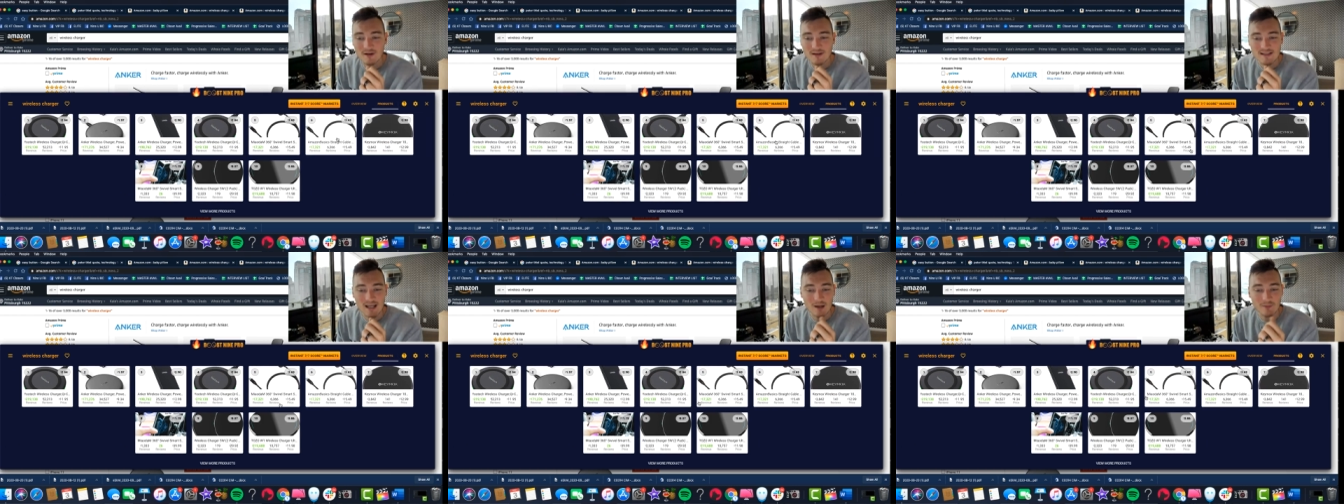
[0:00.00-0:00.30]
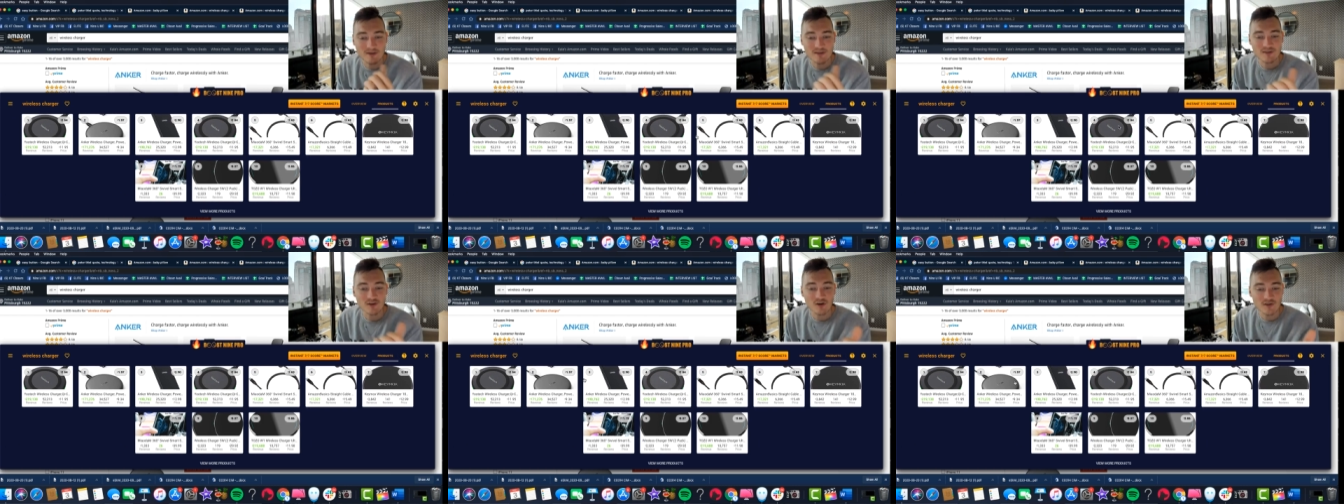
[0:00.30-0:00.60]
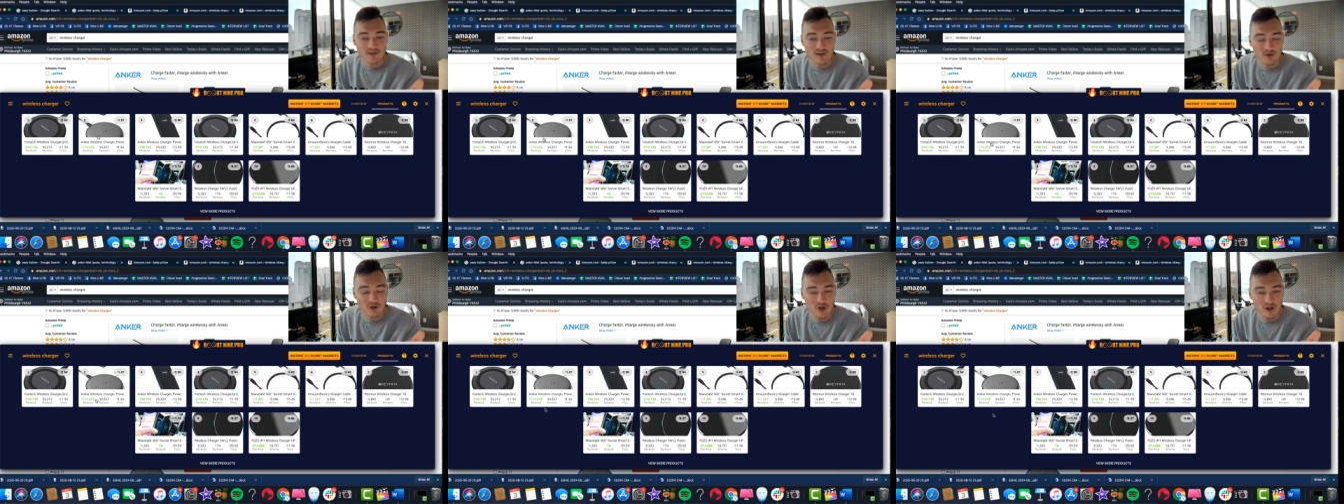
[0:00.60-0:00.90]
tab, it
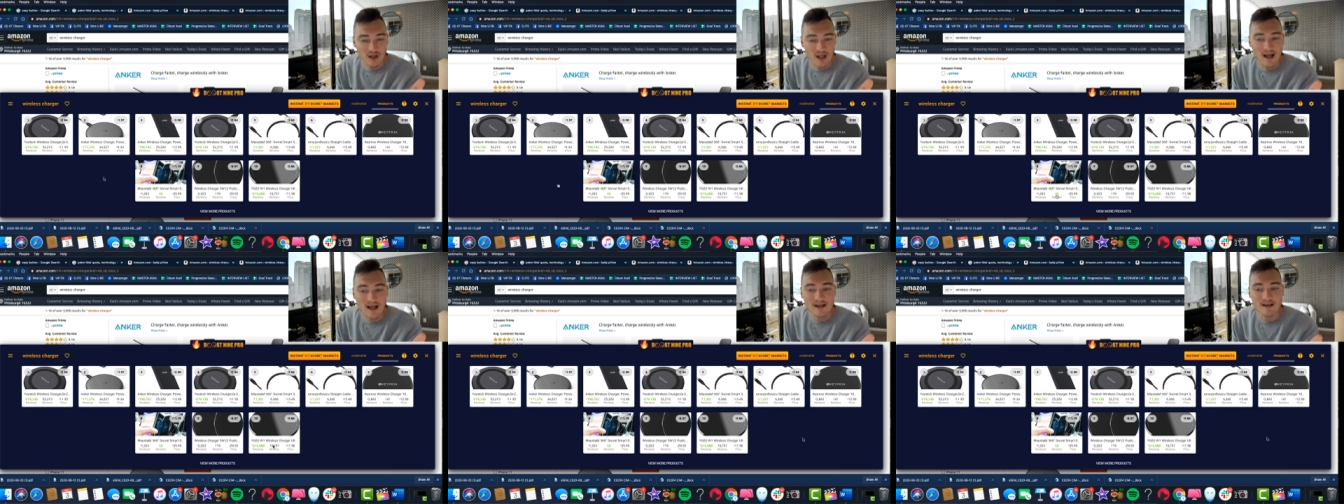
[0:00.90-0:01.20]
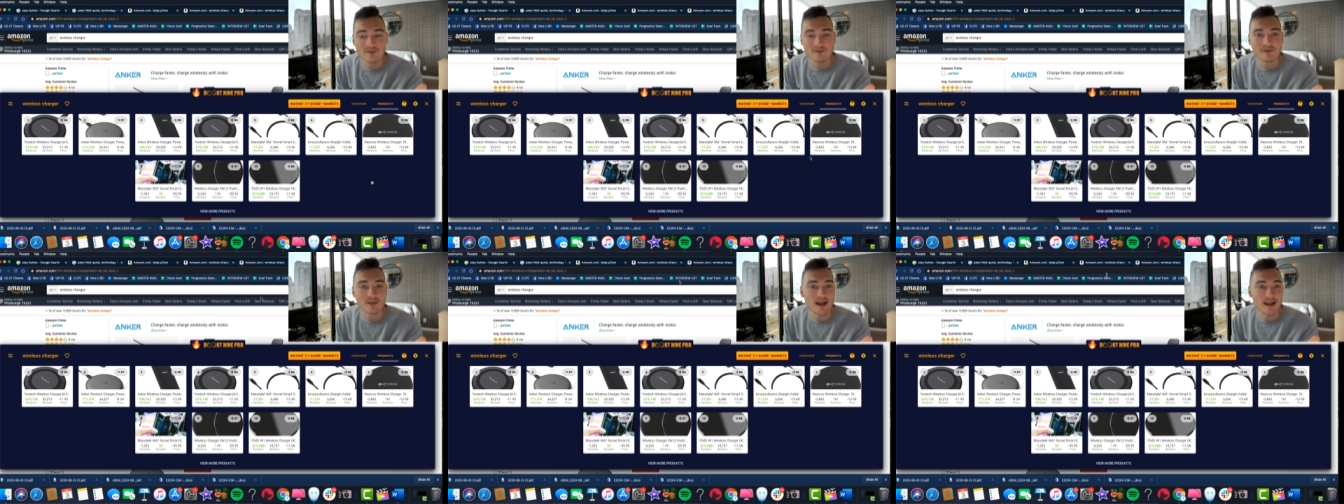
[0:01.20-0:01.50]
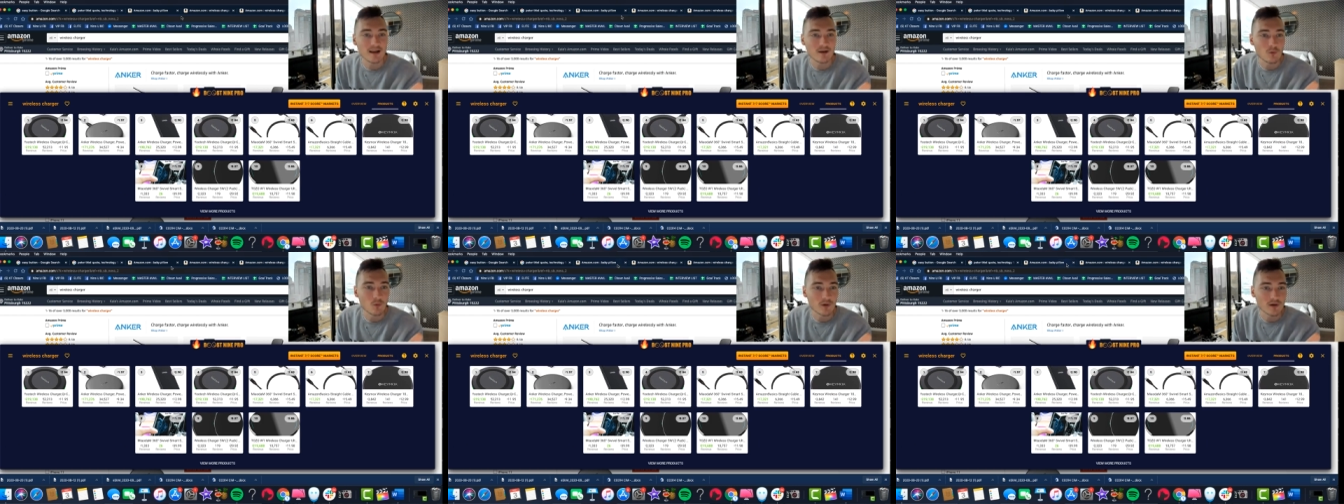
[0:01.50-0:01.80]
starts to look kind of
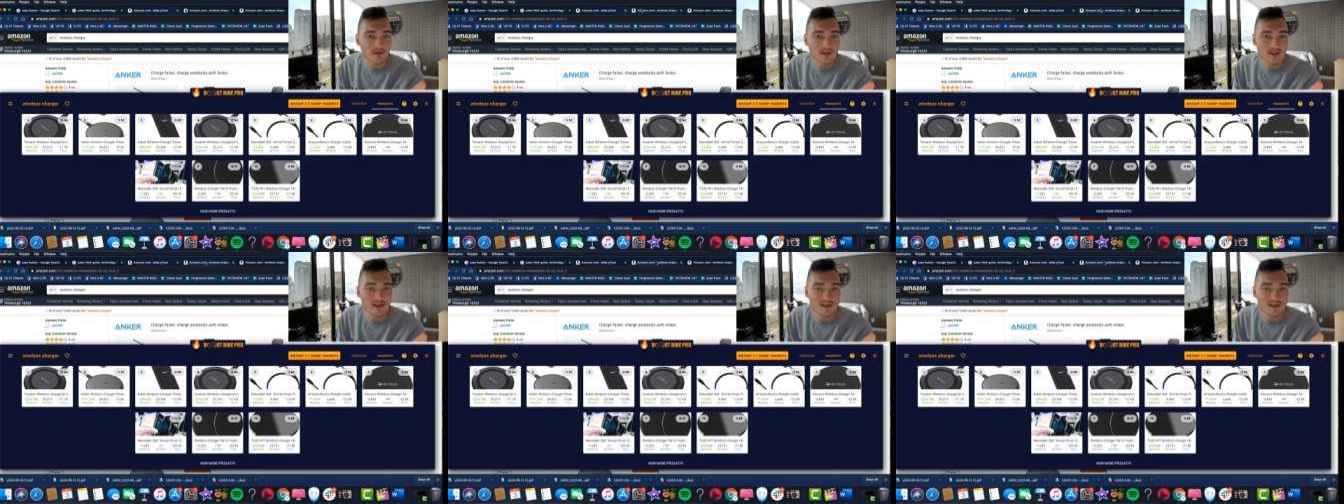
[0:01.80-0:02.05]
like one of these